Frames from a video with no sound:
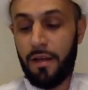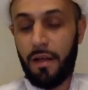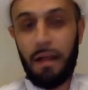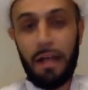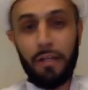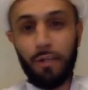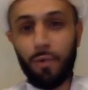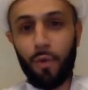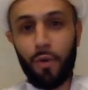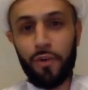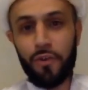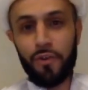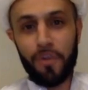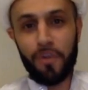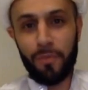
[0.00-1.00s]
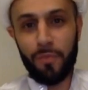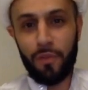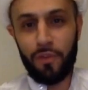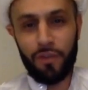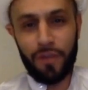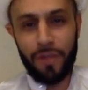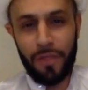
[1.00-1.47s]
idol worship, we
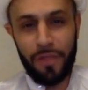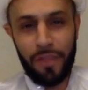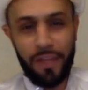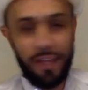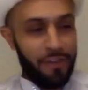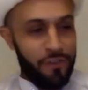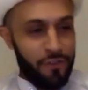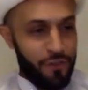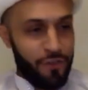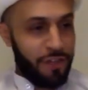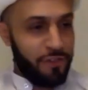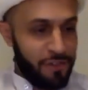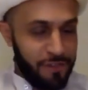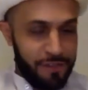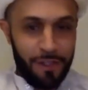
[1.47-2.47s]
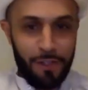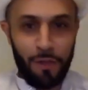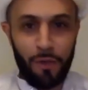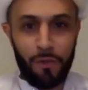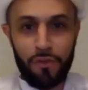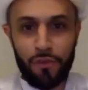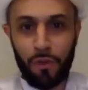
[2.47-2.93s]
shouldn't think is just, you
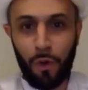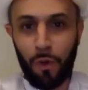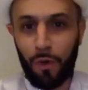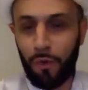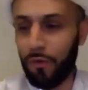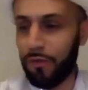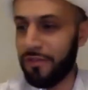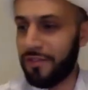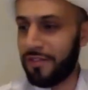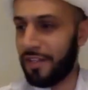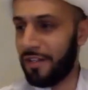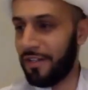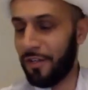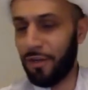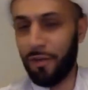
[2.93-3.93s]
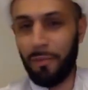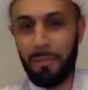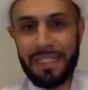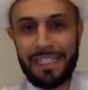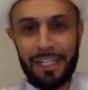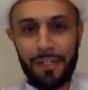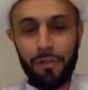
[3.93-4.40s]
know, stones and, you know,
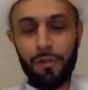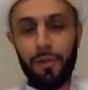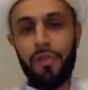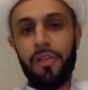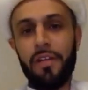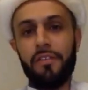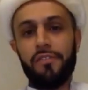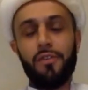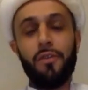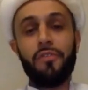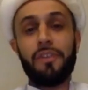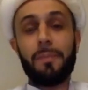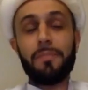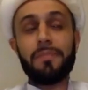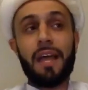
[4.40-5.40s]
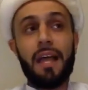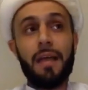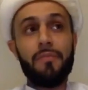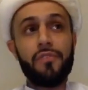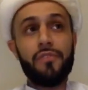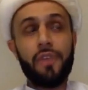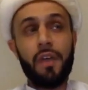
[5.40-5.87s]
material things. No,
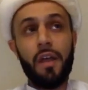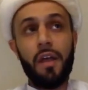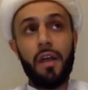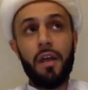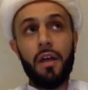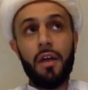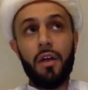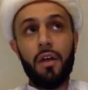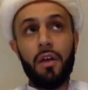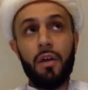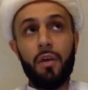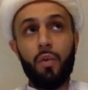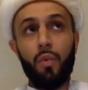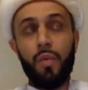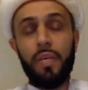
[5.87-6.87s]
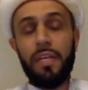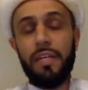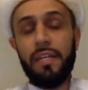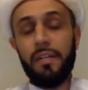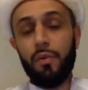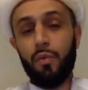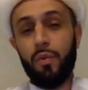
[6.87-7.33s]
sometimes
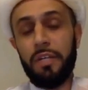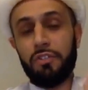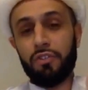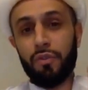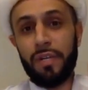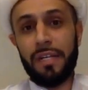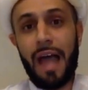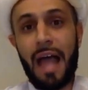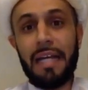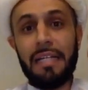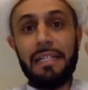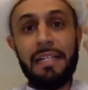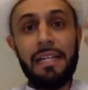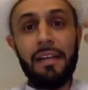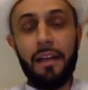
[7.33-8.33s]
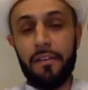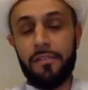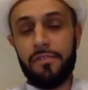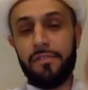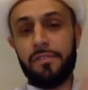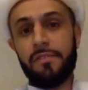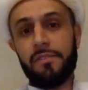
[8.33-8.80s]
we, we treat
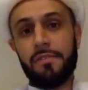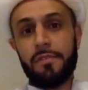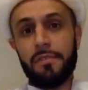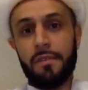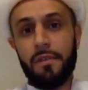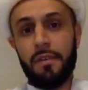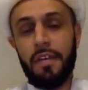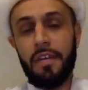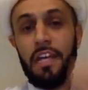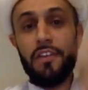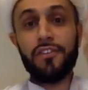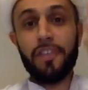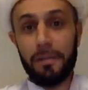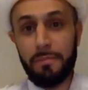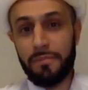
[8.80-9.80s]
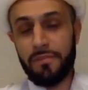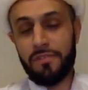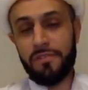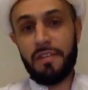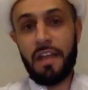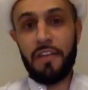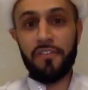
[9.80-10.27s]
ideas,
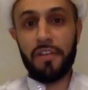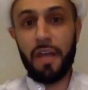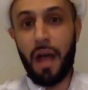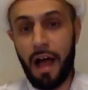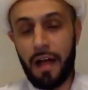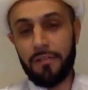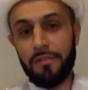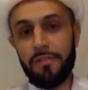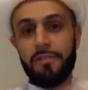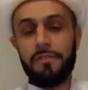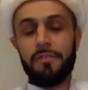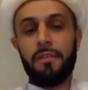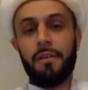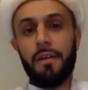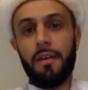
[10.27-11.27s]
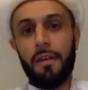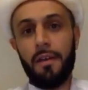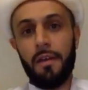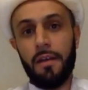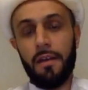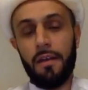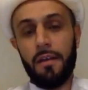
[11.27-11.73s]
isms as gods,
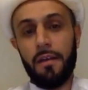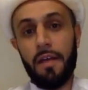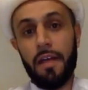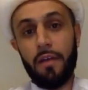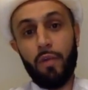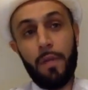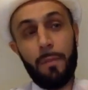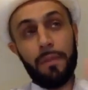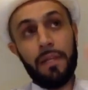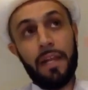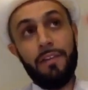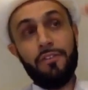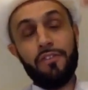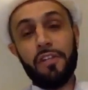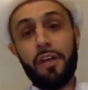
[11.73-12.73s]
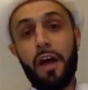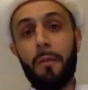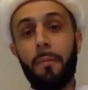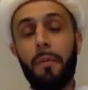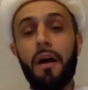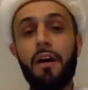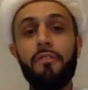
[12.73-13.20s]
and we place it
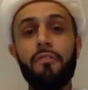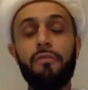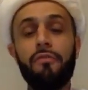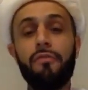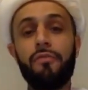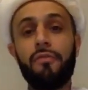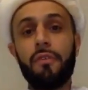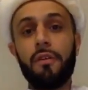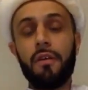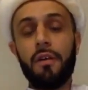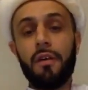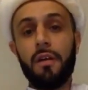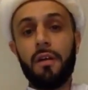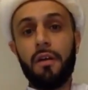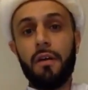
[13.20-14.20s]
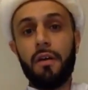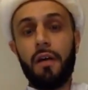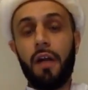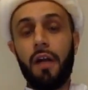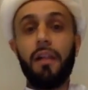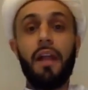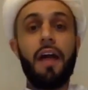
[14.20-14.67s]
above
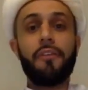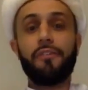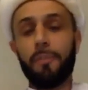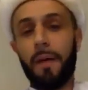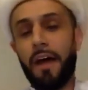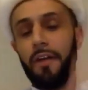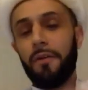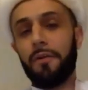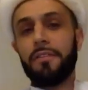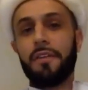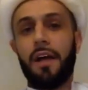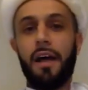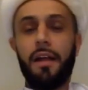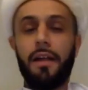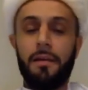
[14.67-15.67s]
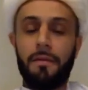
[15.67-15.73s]
Allah subhanahu wa ta'ala.